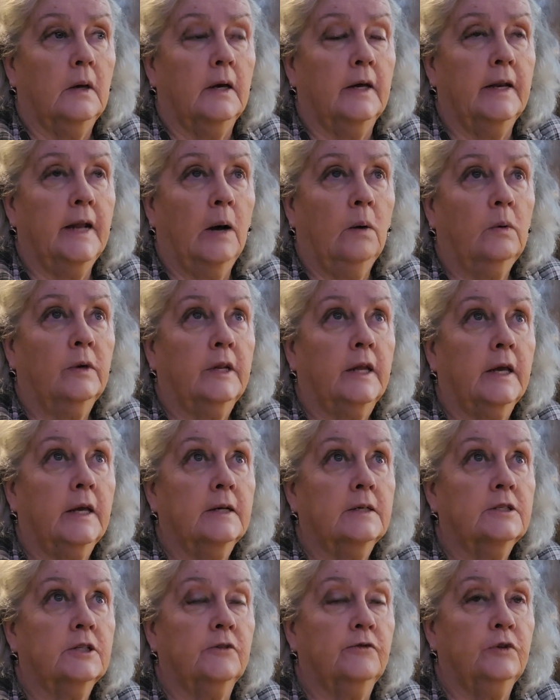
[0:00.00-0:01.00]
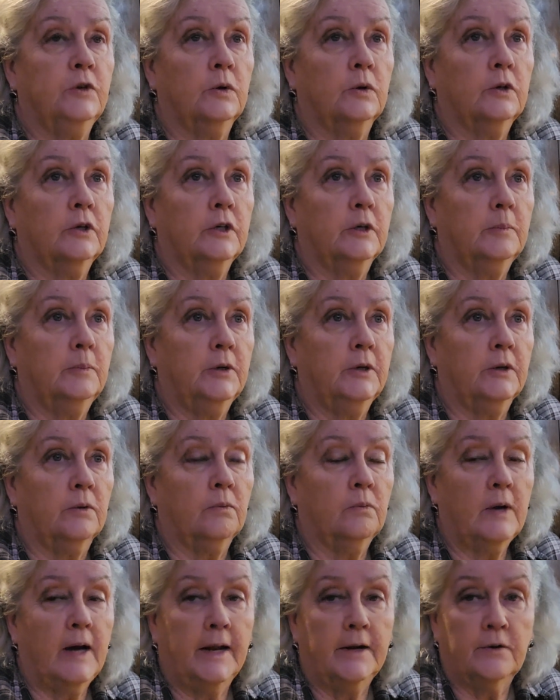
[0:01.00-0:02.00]
And I will guess if you're going to put it
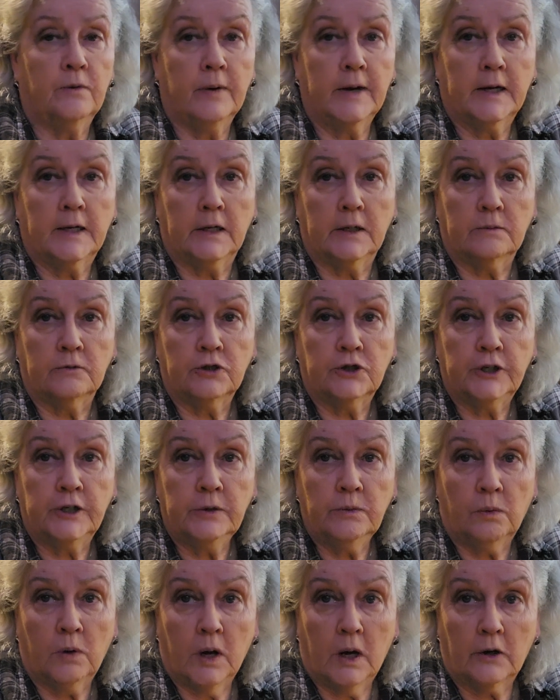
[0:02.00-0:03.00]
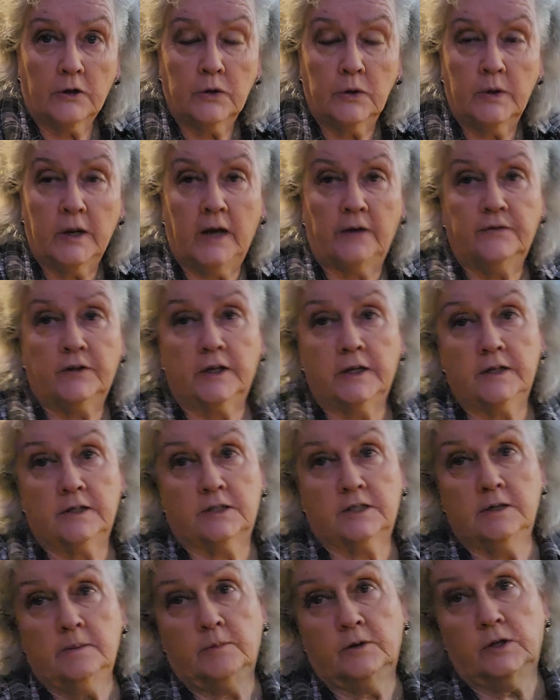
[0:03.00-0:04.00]
right directly on sheetrock, you'd have to
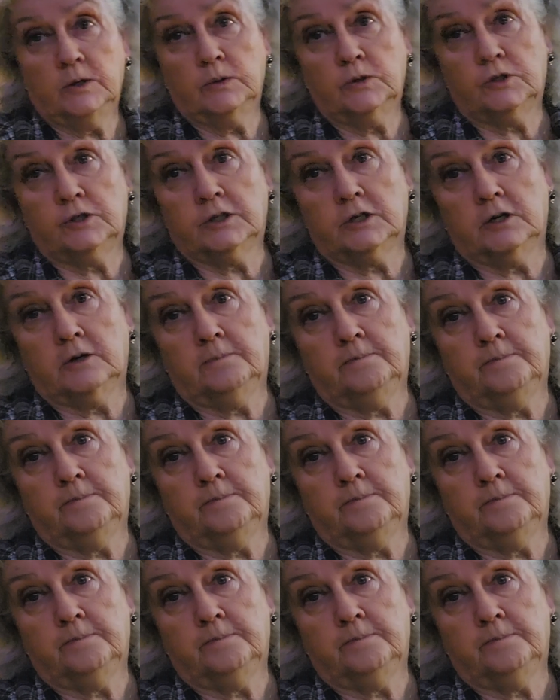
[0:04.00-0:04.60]
get some of those